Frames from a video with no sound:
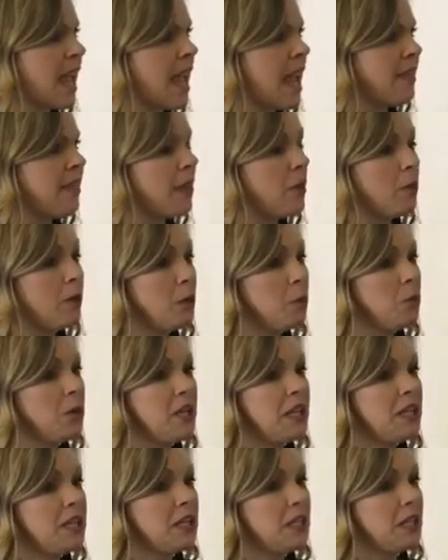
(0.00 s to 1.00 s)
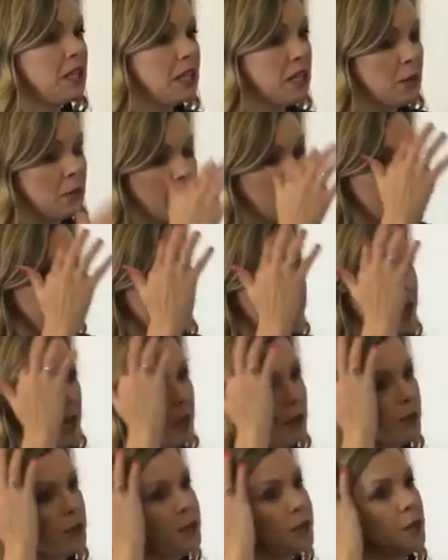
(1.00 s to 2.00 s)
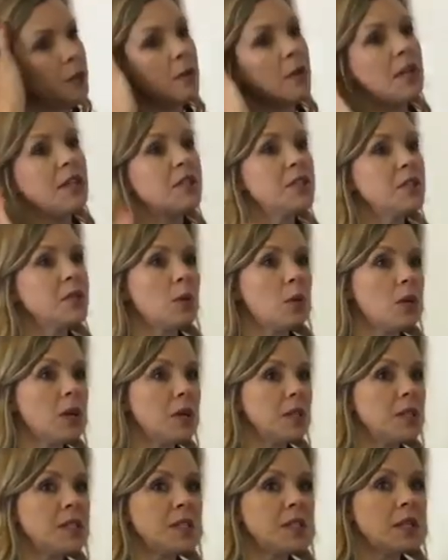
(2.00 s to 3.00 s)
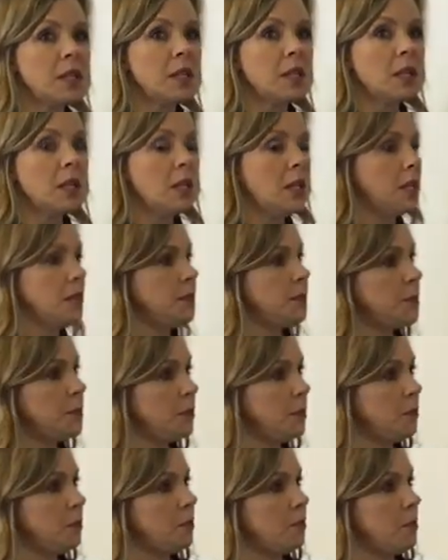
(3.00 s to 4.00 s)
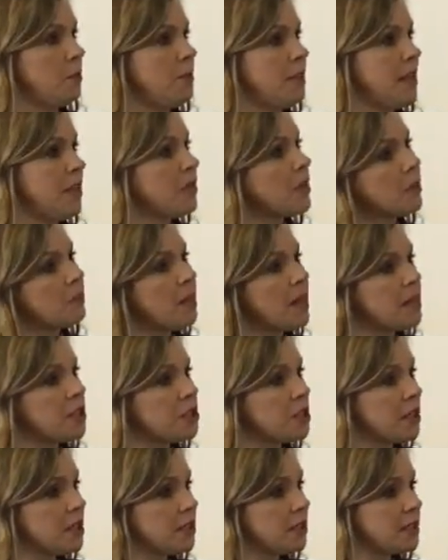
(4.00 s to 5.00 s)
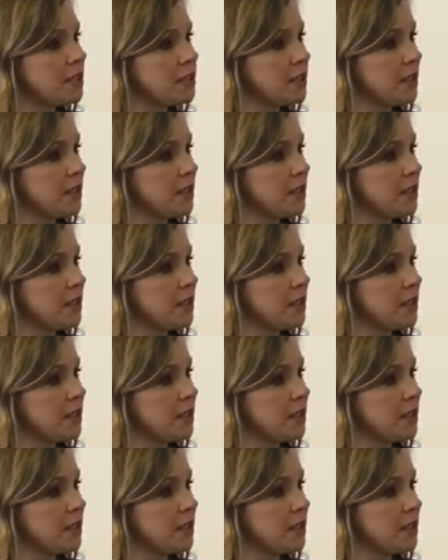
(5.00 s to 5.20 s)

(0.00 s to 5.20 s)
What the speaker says: And that we would go to a source to meet their budgets